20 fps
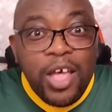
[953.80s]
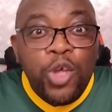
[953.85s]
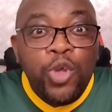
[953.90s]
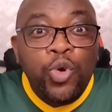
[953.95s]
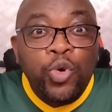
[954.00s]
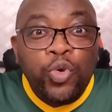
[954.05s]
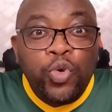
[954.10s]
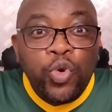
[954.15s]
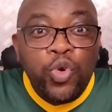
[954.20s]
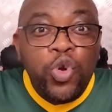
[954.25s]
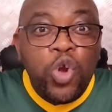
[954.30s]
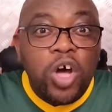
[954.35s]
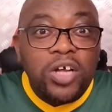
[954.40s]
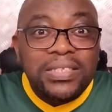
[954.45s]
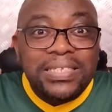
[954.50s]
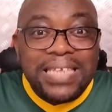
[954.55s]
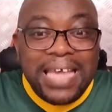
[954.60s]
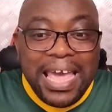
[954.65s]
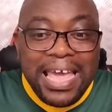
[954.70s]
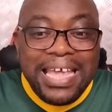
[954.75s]
You do
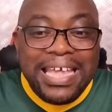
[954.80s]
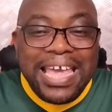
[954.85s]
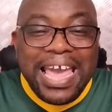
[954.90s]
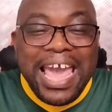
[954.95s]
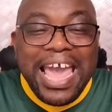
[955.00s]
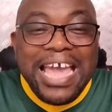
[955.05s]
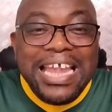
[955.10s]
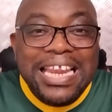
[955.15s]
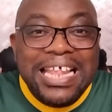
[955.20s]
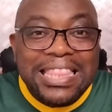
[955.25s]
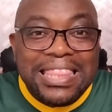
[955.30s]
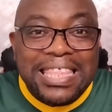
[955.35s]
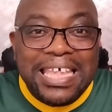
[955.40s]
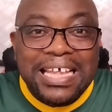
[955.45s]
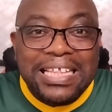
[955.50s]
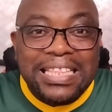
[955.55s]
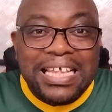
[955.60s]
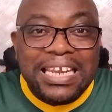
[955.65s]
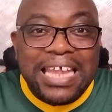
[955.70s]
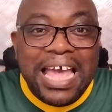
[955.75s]
not take
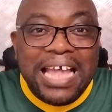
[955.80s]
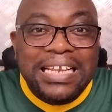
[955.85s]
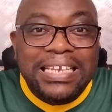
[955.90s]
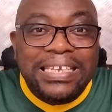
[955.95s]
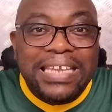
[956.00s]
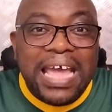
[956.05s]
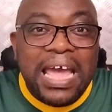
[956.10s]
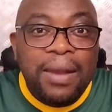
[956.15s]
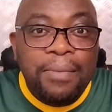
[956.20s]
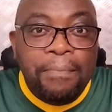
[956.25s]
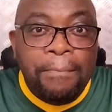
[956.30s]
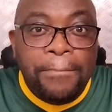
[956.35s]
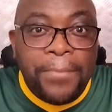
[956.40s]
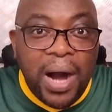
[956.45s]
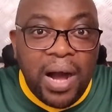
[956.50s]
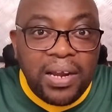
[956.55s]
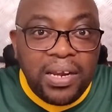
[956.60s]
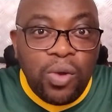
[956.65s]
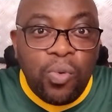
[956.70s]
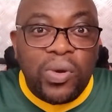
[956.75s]
anything that a dead
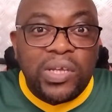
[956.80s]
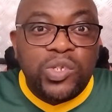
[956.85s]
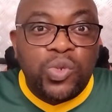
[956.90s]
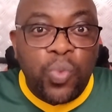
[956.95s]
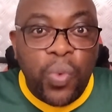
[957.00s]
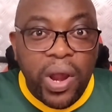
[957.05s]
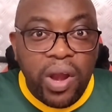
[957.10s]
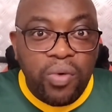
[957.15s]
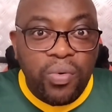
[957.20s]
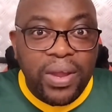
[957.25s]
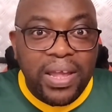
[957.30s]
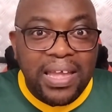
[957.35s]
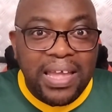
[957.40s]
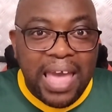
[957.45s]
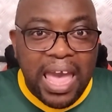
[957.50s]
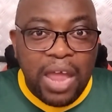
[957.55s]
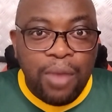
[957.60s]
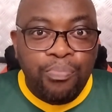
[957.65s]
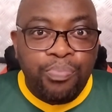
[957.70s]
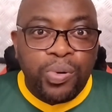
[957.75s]
body was
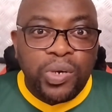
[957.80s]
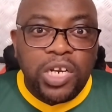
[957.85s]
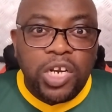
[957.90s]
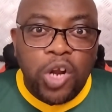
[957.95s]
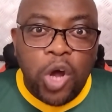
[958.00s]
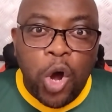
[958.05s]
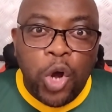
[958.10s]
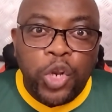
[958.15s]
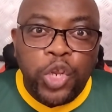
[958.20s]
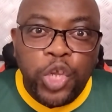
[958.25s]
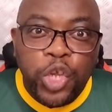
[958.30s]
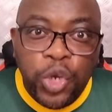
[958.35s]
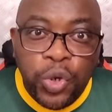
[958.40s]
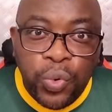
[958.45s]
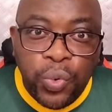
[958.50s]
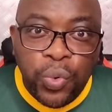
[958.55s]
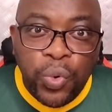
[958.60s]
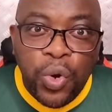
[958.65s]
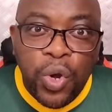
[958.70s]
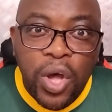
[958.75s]
wearing and put it on
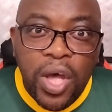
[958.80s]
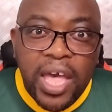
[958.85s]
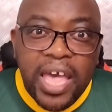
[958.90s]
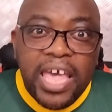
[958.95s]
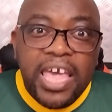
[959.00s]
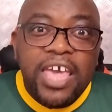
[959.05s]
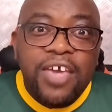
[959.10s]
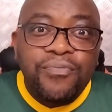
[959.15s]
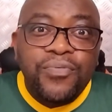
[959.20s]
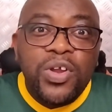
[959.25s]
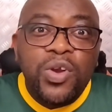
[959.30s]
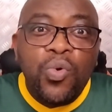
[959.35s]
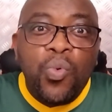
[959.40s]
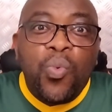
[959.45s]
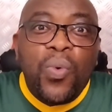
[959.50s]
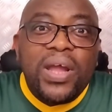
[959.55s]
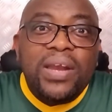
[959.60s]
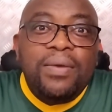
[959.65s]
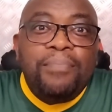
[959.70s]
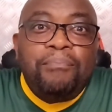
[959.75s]
you. Even
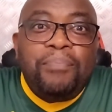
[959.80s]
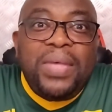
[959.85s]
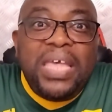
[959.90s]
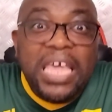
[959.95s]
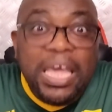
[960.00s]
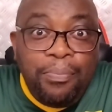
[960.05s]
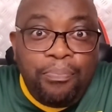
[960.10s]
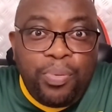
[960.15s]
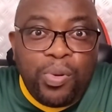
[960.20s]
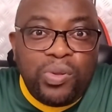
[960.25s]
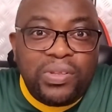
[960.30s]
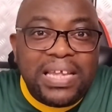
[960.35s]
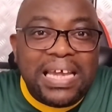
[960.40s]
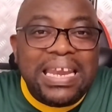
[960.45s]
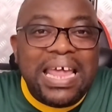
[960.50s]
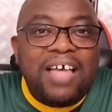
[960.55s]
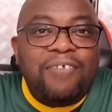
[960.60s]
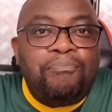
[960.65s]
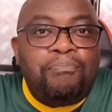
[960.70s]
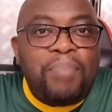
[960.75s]
when people
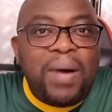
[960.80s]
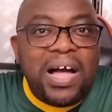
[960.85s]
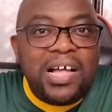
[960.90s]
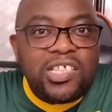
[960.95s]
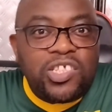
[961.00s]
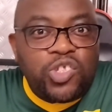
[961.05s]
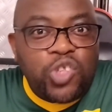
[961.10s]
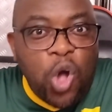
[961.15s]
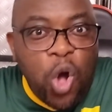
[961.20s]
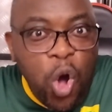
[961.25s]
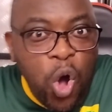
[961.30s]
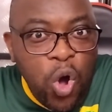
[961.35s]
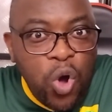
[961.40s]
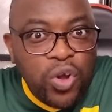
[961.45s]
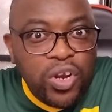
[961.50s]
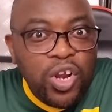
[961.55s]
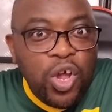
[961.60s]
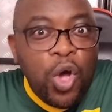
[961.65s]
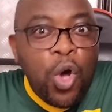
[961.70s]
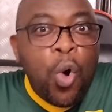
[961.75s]
that have passed
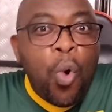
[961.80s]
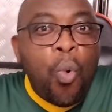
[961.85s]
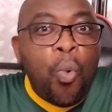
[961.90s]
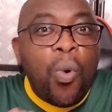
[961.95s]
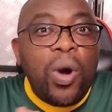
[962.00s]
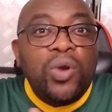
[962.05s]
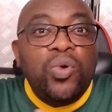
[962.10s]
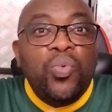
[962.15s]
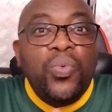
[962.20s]
on, what